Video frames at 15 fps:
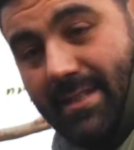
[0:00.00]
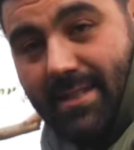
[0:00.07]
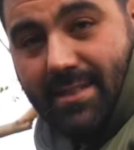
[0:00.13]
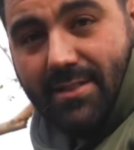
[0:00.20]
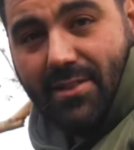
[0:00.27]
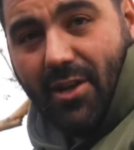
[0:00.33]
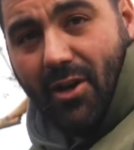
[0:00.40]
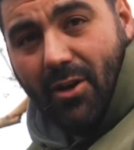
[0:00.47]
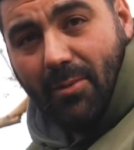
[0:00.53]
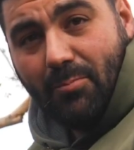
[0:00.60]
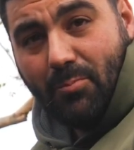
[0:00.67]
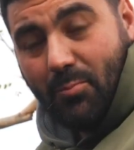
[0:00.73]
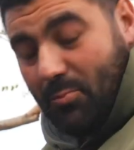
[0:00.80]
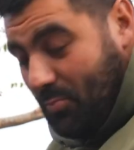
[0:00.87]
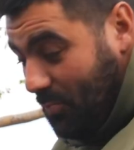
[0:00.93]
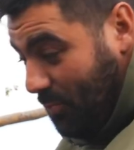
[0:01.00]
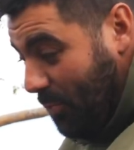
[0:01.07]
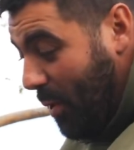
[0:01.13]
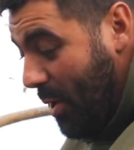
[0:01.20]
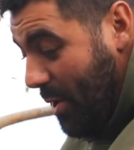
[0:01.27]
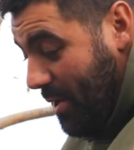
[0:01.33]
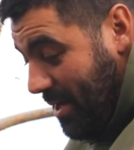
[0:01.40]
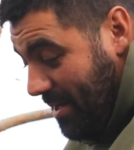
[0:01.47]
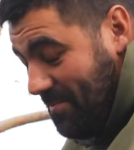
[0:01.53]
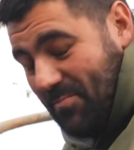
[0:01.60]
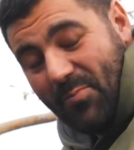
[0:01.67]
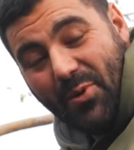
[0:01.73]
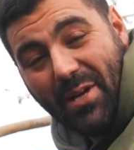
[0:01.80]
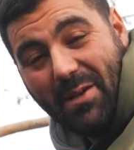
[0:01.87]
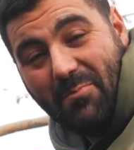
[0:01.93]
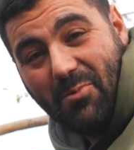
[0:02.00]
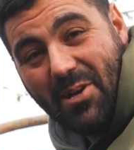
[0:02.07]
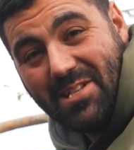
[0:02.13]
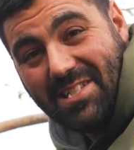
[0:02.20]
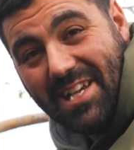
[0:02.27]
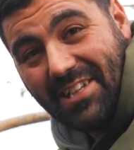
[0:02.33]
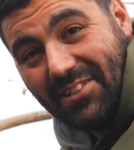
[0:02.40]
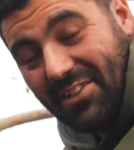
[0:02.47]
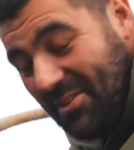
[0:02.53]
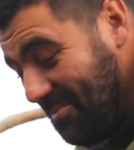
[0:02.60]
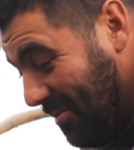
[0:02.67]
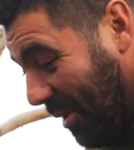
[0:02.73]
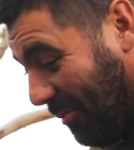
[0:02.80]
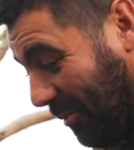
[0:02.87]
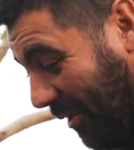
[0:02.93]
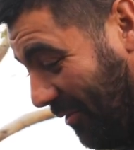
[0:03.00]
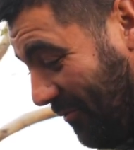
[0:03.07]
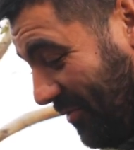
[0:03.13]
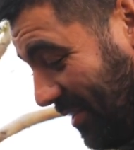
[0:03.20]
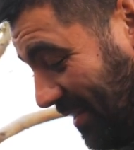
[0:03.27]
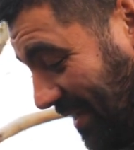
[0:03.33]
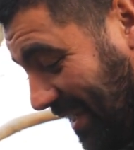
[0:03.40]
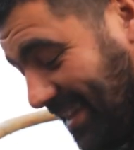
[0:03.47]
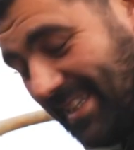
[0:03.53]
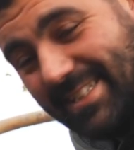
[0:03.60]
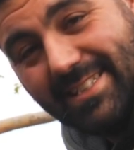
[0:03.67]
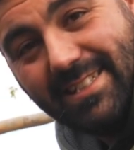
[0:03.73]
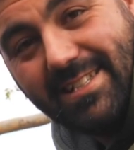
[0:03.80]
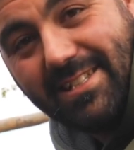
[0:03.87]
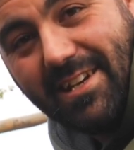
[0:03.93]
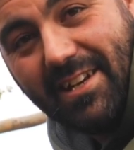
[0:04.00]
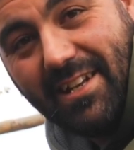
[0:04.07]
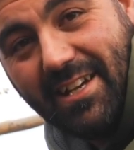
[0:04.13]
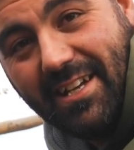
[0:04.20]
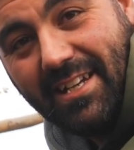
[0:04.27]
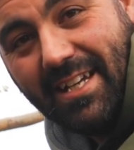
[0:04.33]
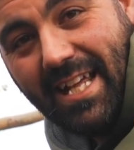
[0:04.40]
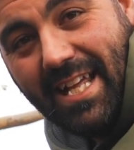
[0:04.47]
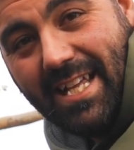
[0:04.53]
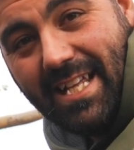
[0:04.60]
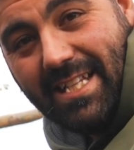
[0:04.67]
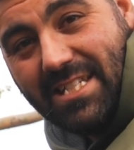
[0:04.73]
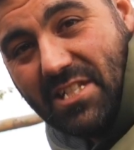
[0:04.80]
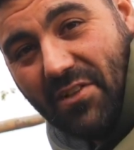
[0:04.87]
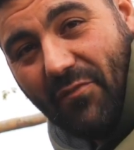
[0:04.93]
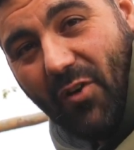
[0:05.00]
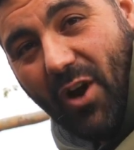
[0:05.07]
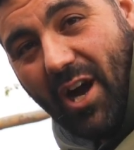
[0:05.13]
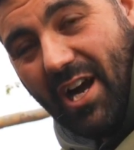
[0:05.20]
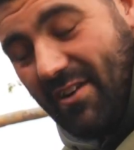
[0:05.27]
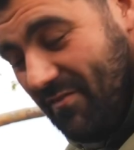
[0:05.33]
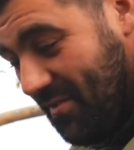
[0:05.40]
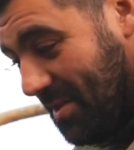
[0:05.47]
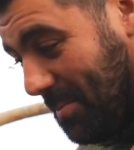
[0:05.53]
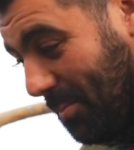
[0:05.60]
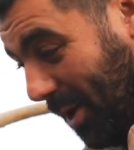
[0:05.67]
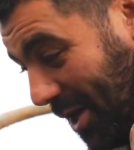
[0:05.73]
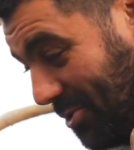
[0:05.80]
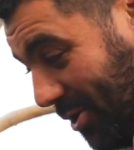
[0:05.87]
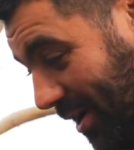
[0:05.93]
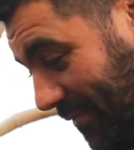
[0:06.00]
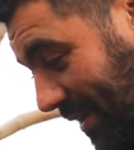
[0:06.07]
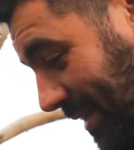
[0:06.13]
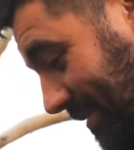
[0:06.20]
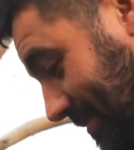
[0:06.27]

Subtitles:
so I'm pretty impressed actually. I'm confident that this is gonna survive my driving.